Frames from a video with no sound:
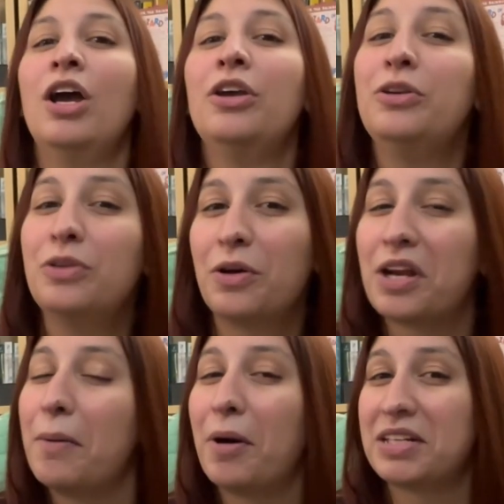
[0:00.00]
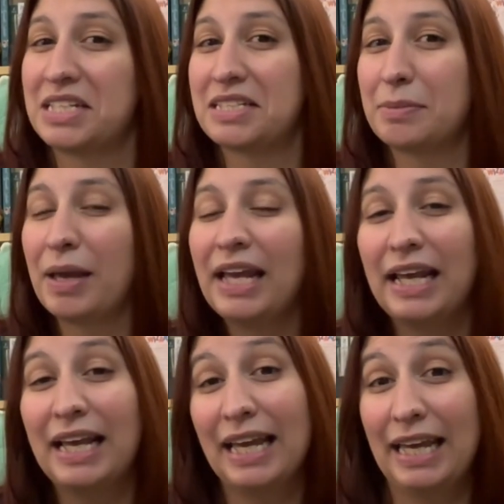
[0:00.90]
you know that I'm
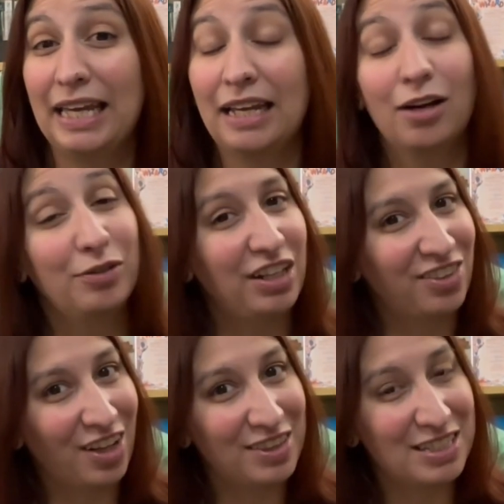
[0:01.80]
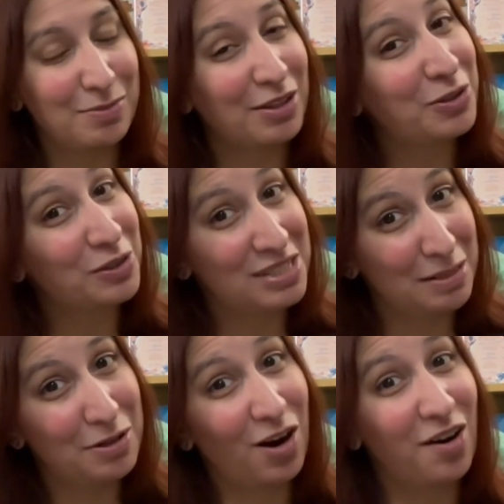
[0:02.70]
participating in a read-a-thon this month called
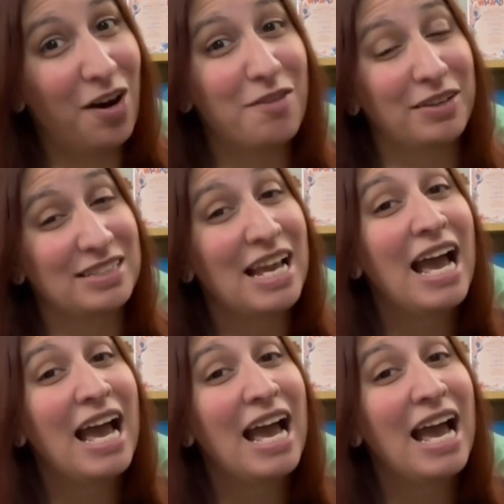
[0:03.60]
TBR Harvest,